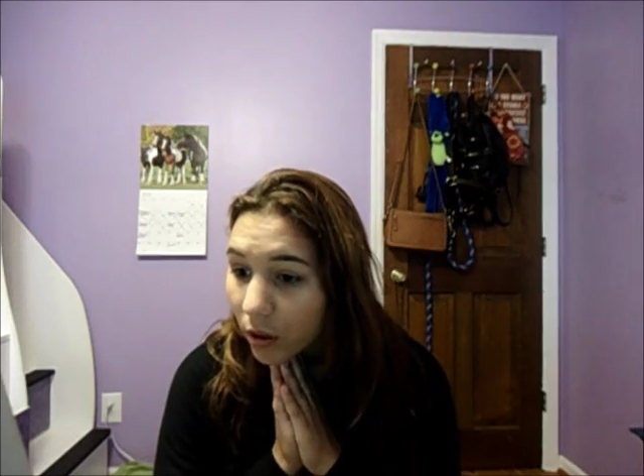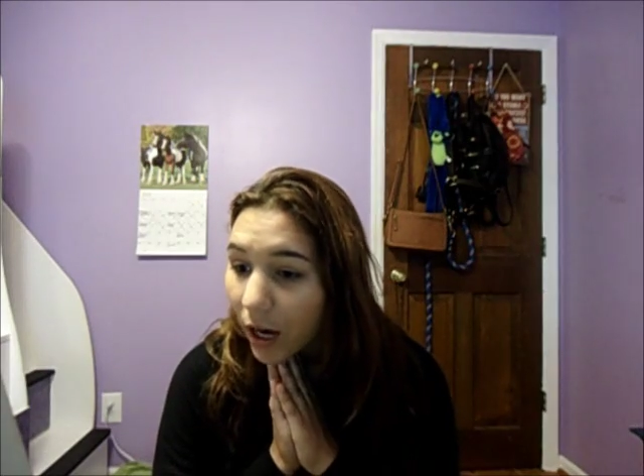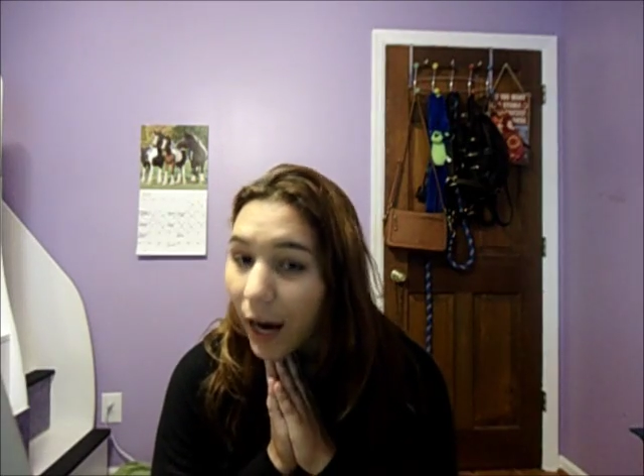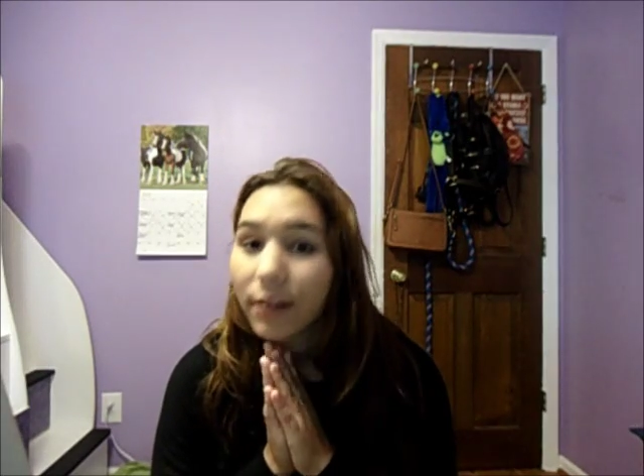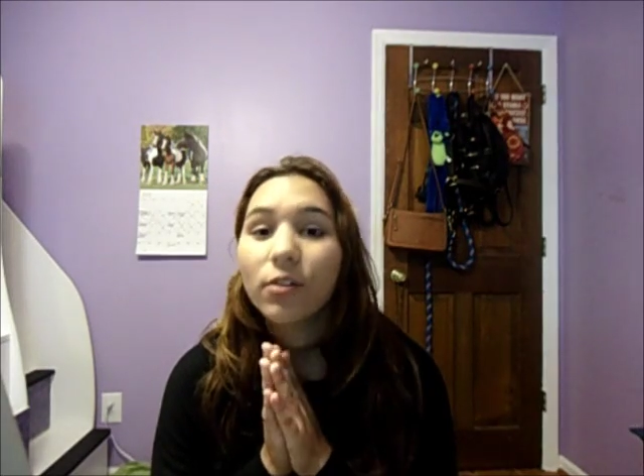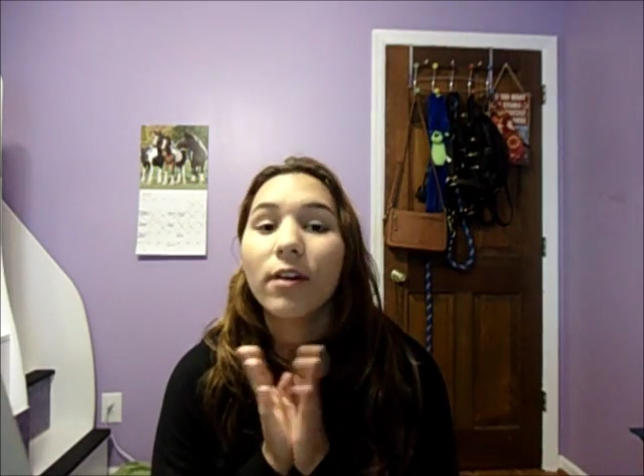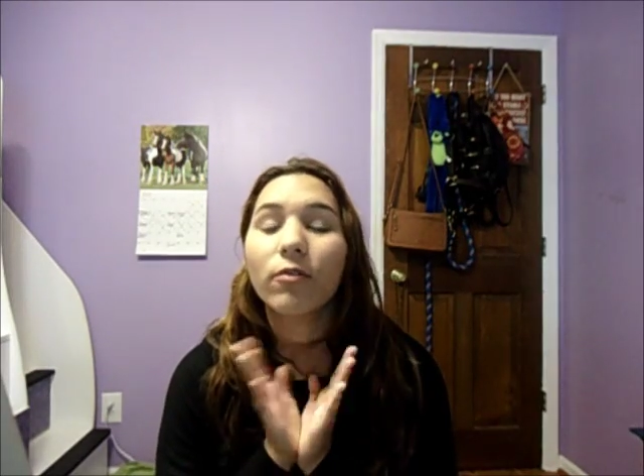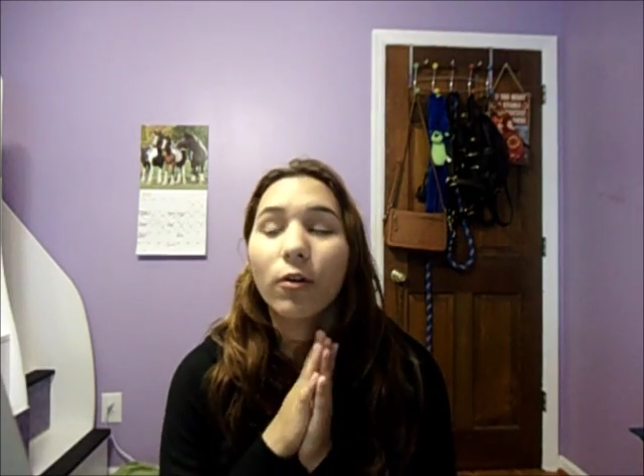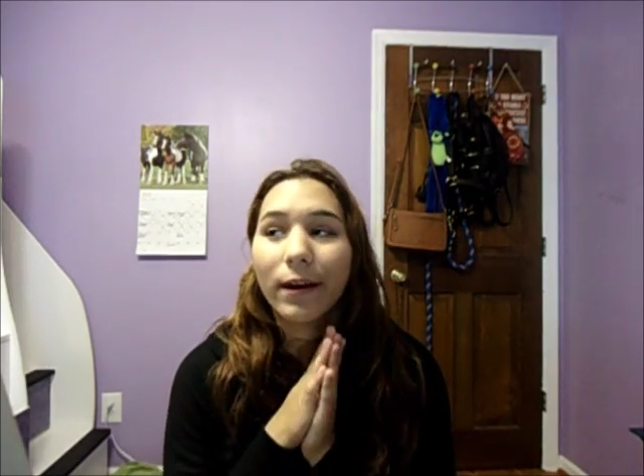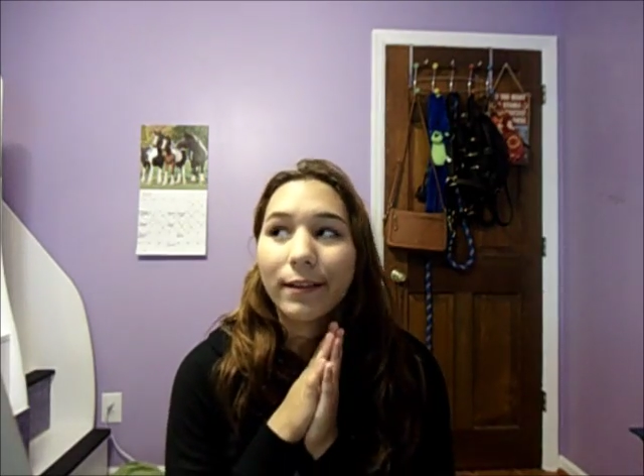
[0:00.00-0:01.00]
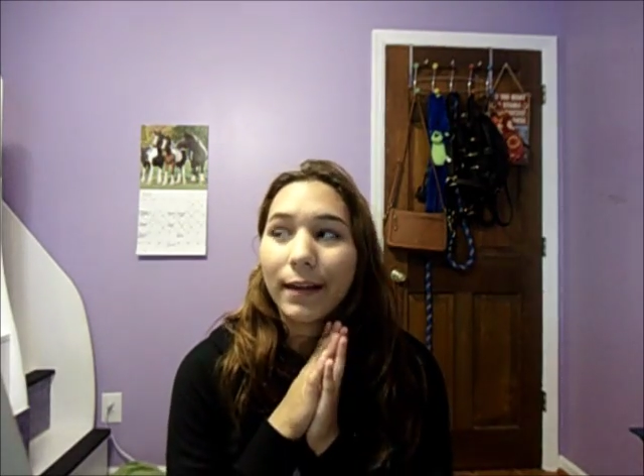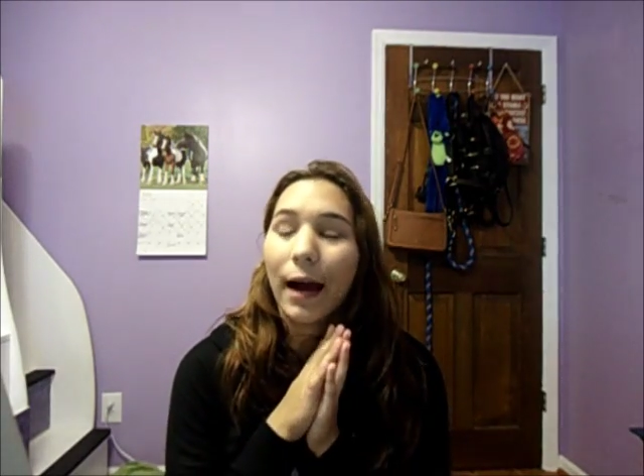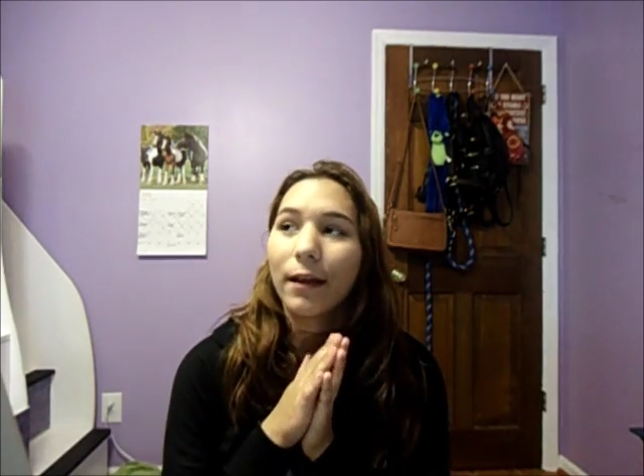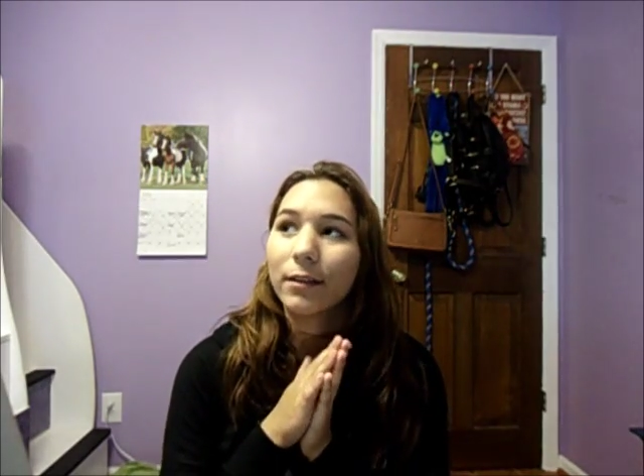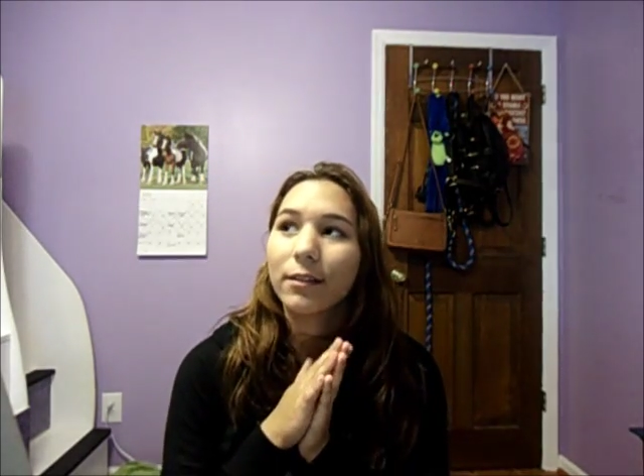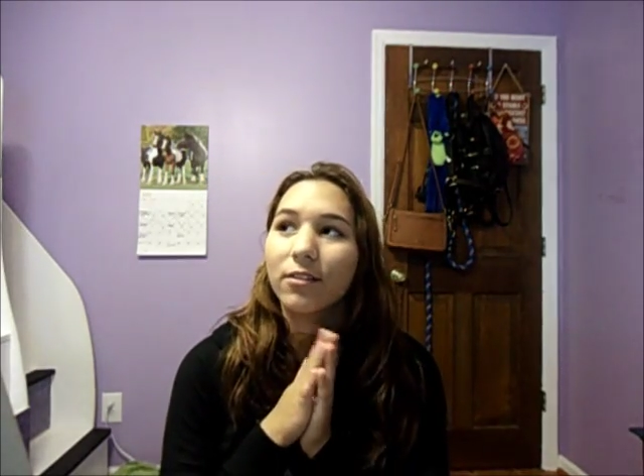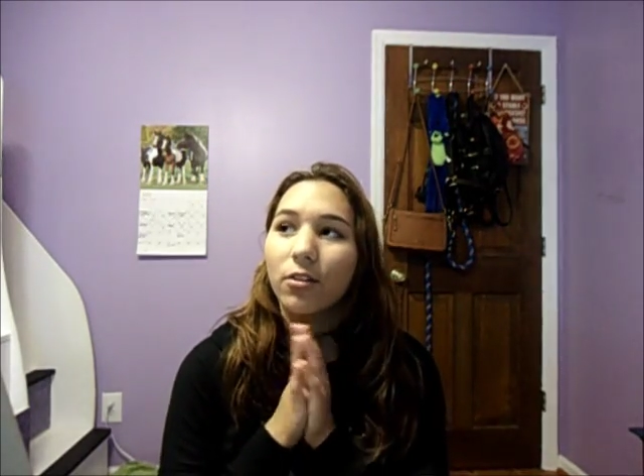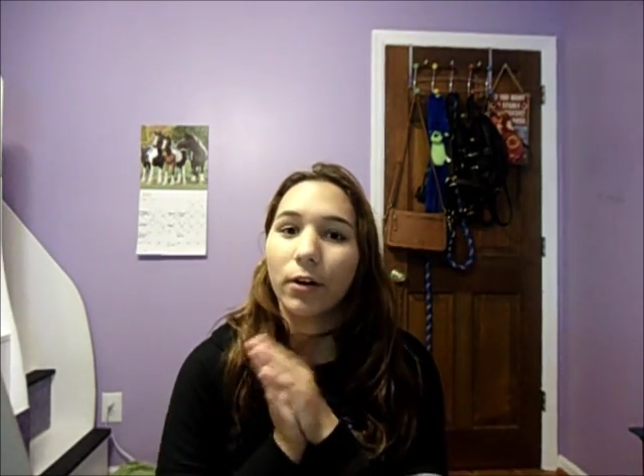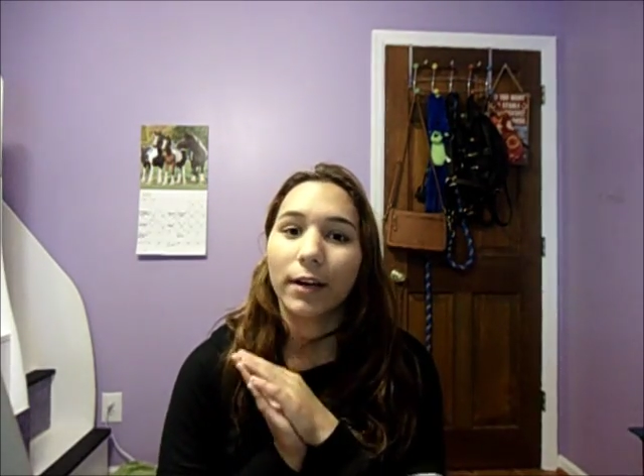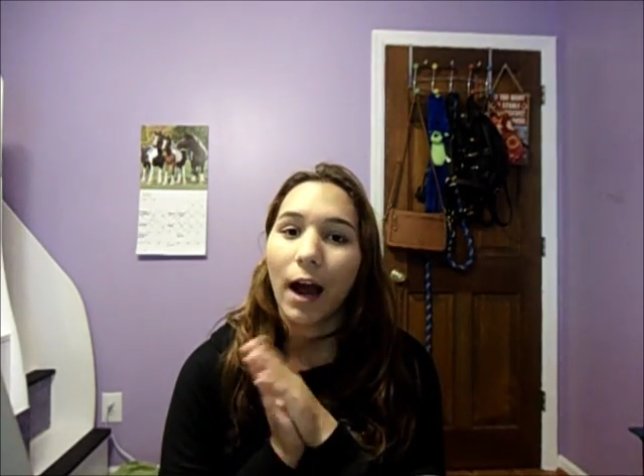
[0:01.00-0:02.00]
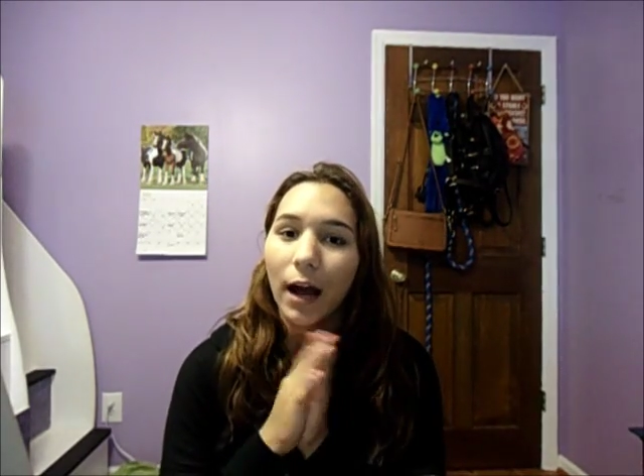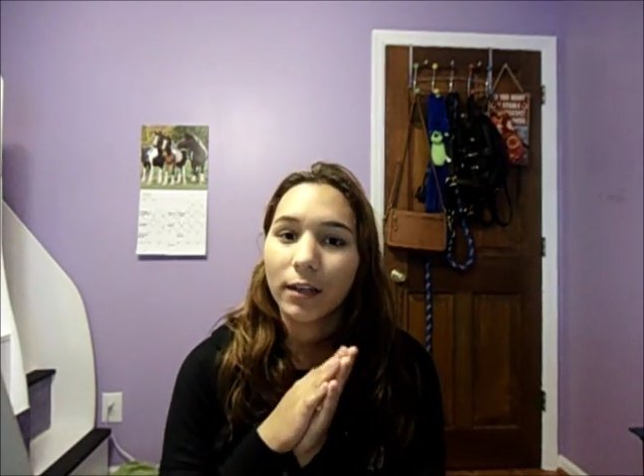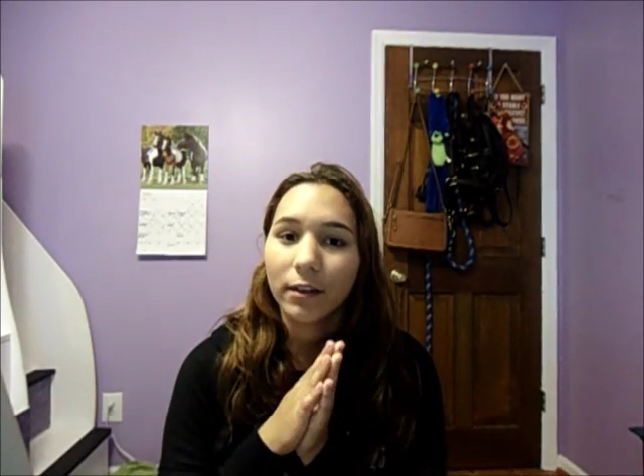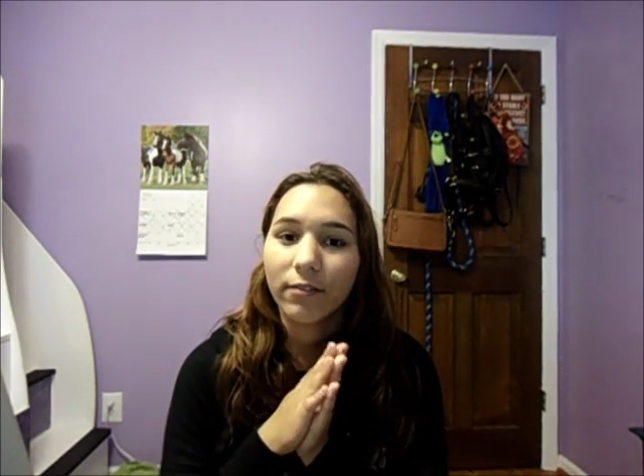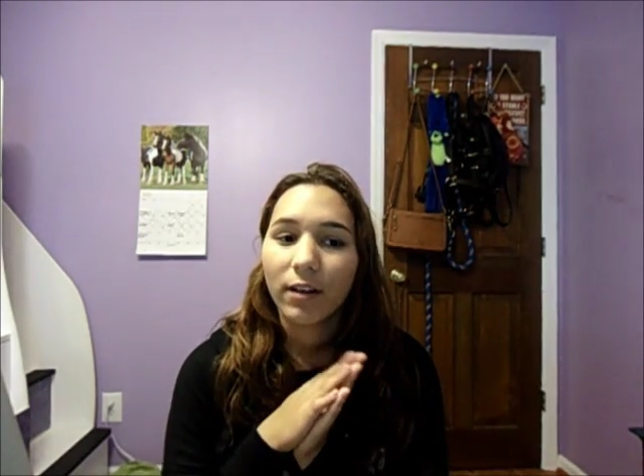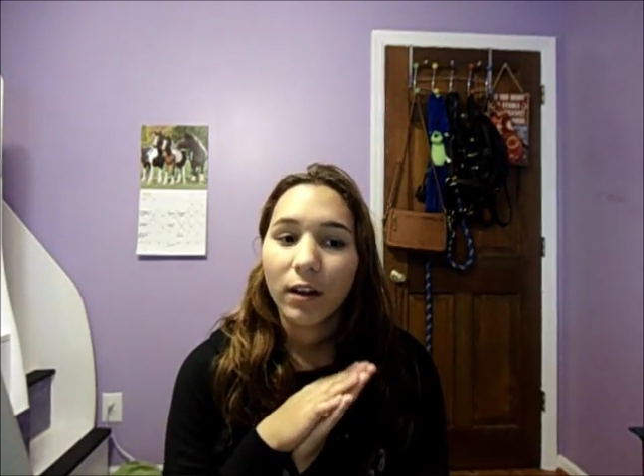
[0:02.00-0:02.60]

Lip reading: I do have oily eyelids, so it kind of